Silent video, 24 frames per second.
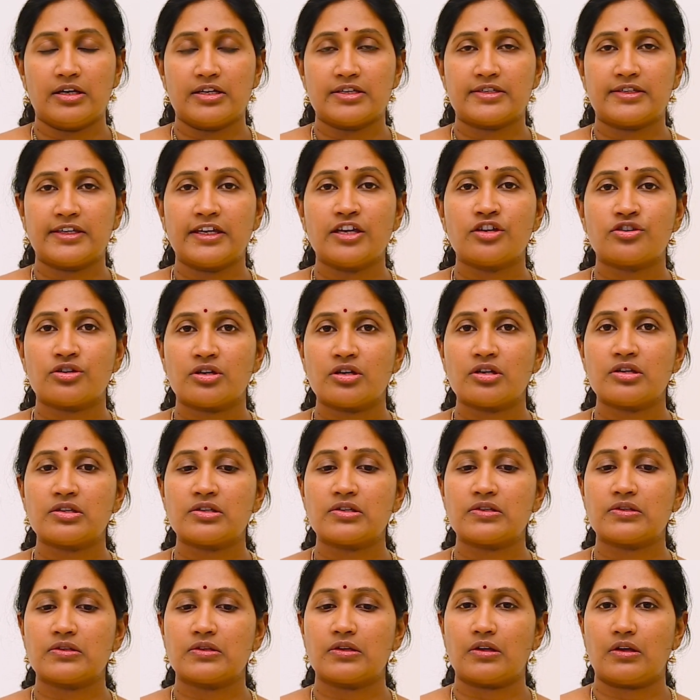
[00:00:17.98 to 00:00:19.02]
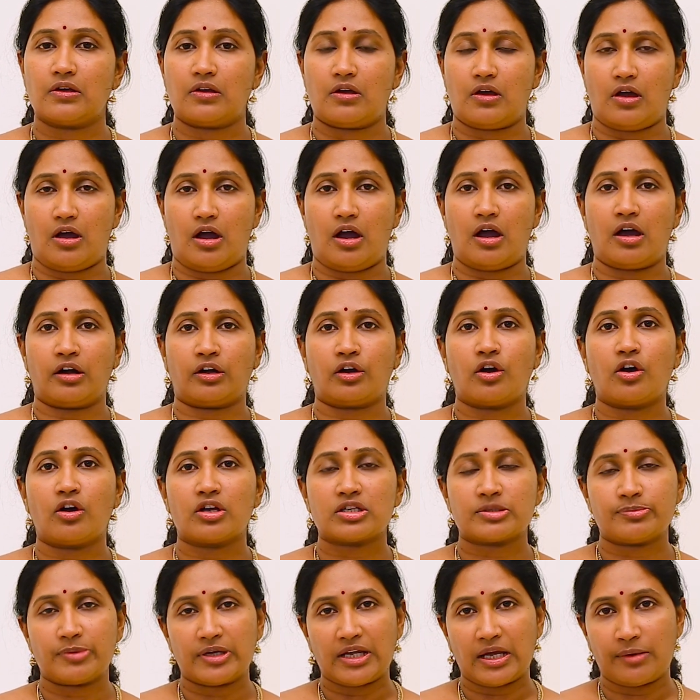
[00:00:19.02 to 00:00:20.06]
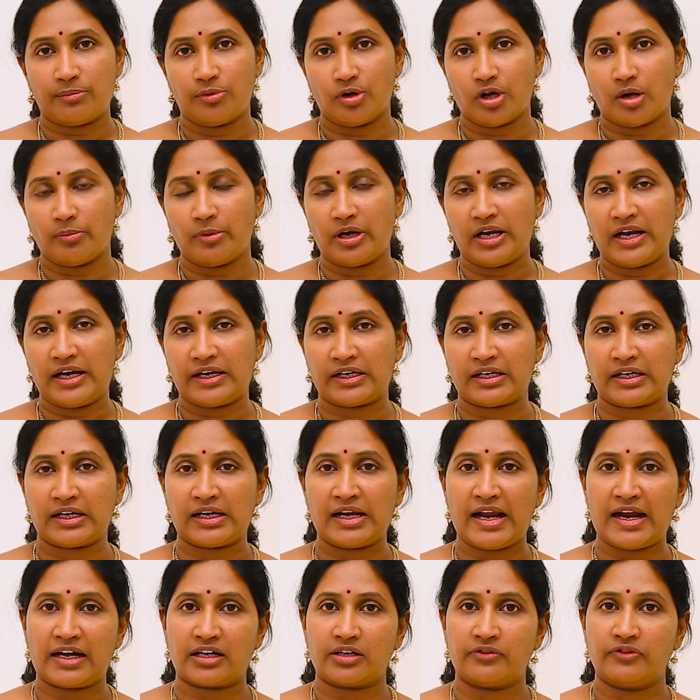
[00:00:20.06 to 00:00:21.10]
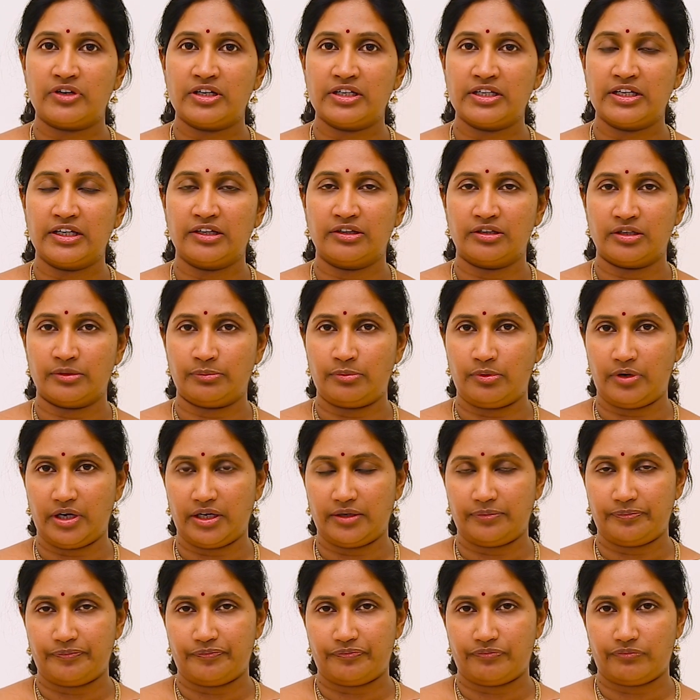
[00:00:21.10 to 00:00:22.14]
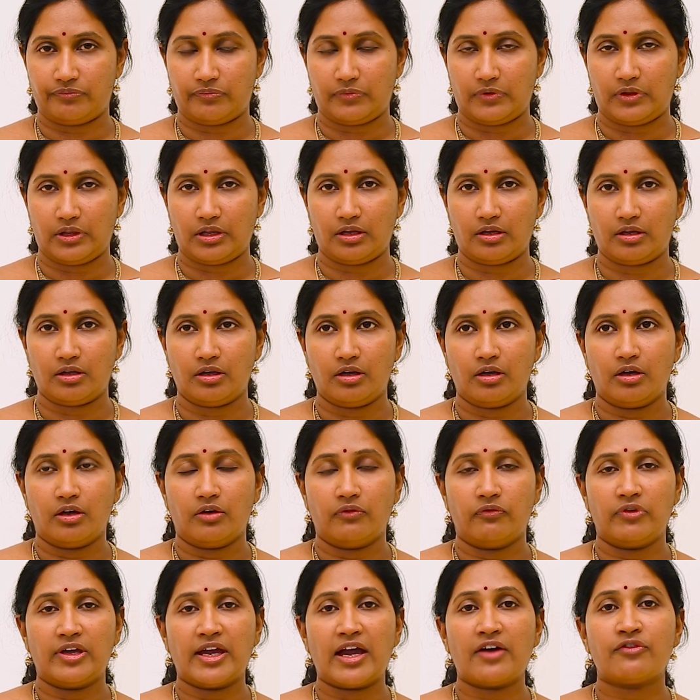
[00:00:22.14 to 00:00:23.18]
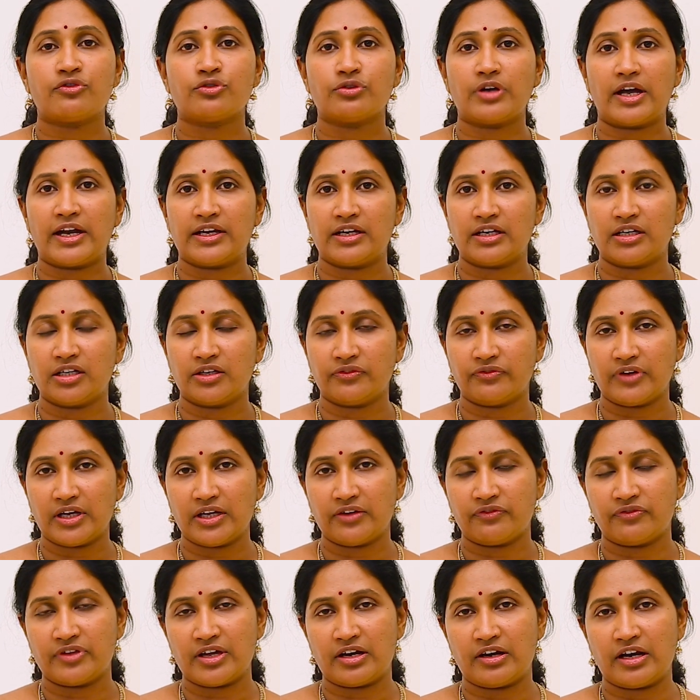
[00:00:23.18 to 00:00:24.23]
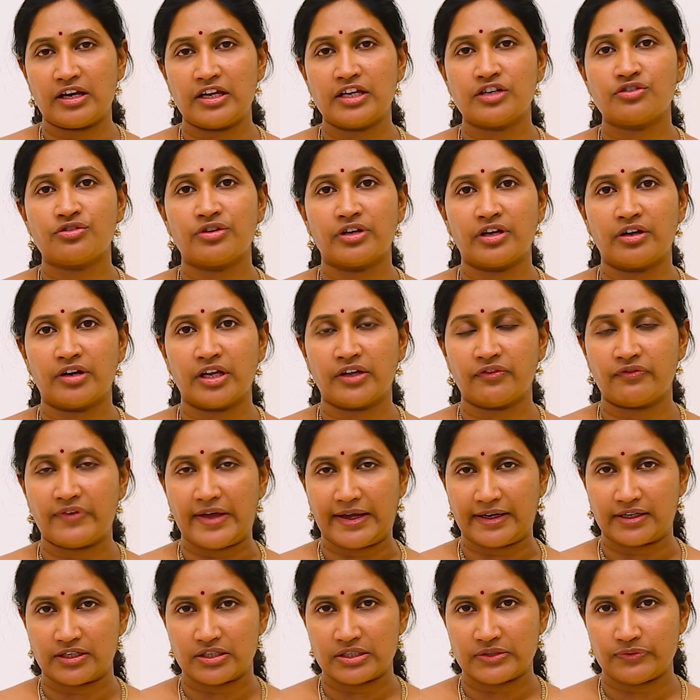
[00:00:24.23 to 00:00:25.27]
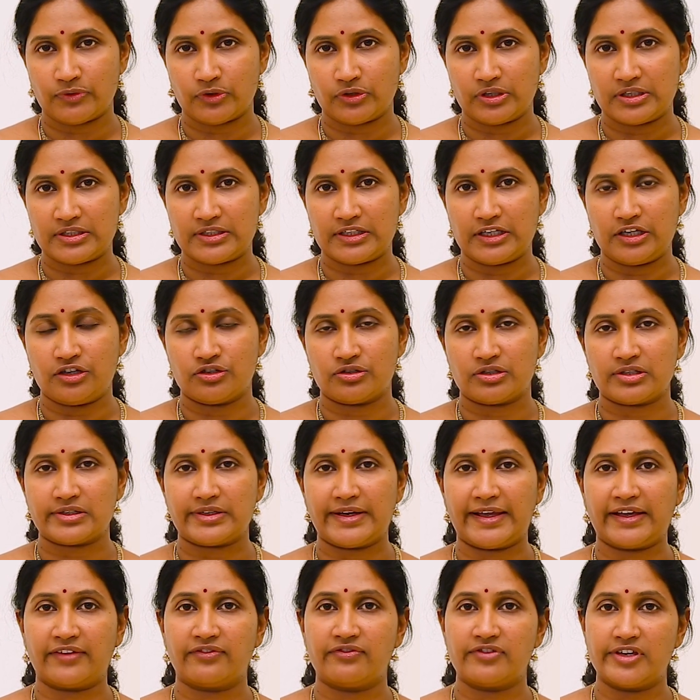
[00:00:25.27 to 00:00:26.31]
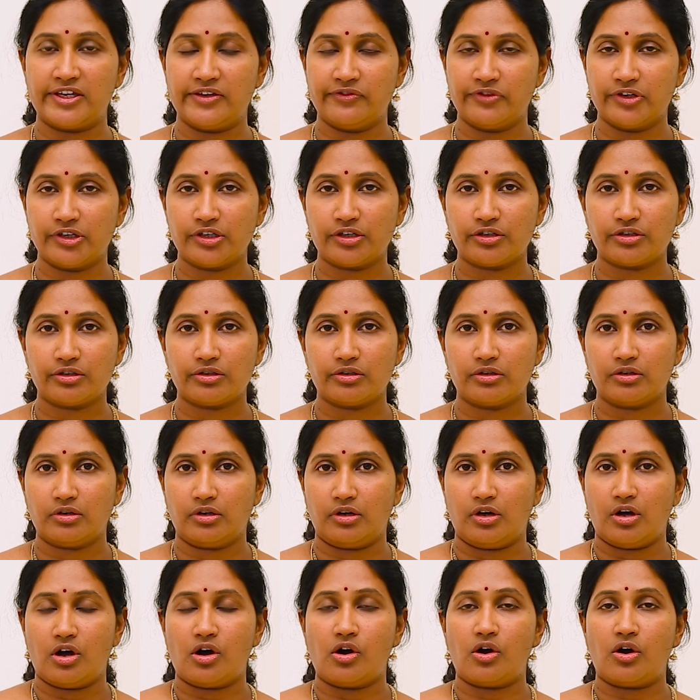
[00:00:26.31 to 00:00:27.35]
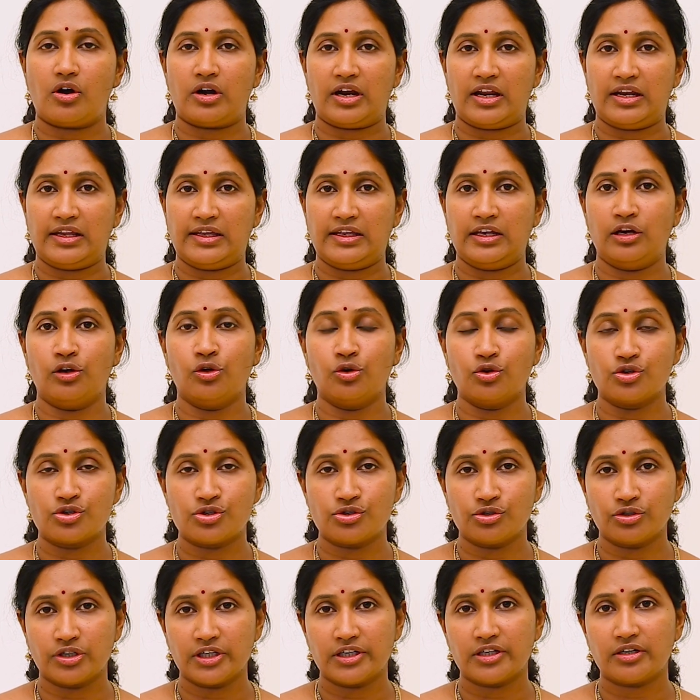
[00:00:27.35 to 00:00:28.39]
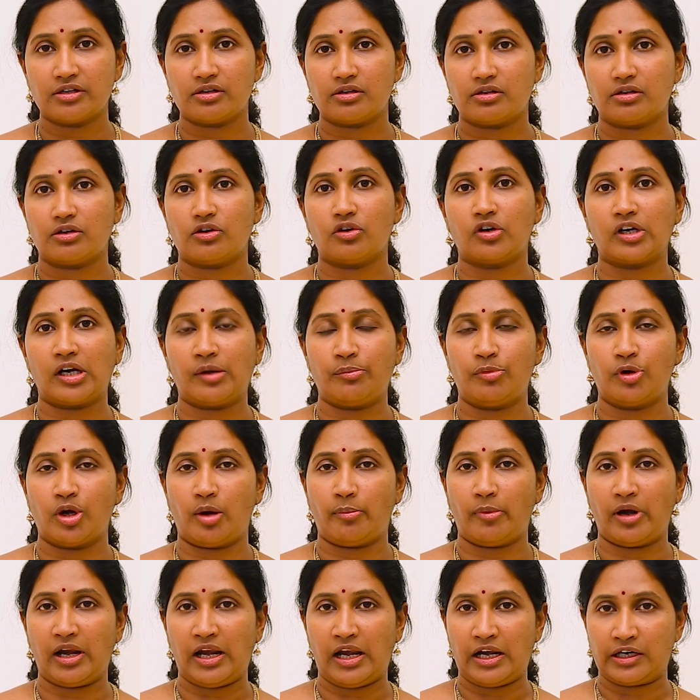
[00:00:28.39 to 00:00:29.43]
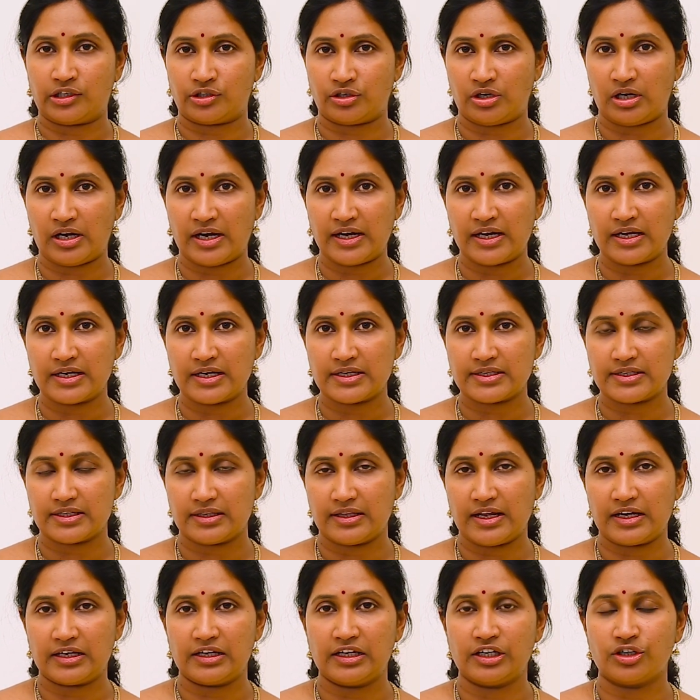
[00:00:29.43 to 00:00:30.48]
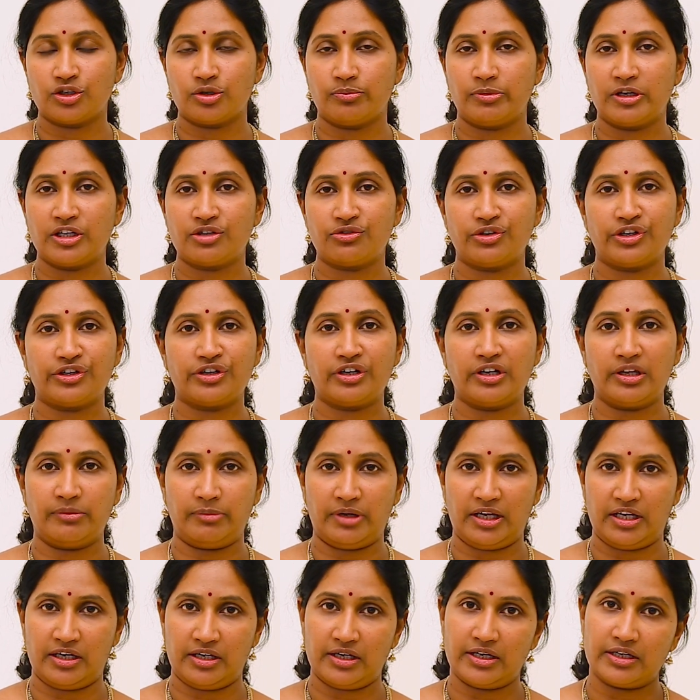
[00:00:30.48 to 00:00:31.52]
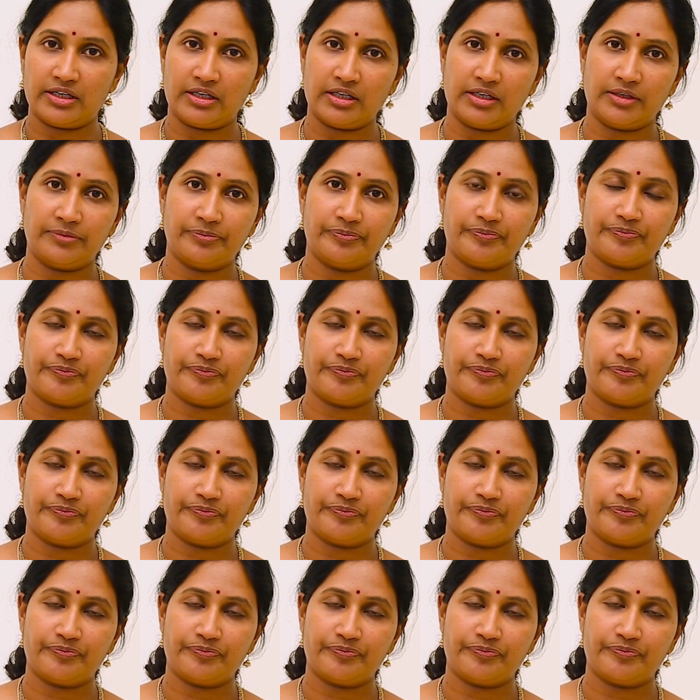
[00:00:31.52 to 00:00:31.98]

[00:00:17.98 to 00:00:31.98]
Seizures are caused by abnormal electrical activity in the brain. We have to identify if there are any triggering factors for the seizures like fever or any low sugar or abnormal electrolytes that need to be treated immediately.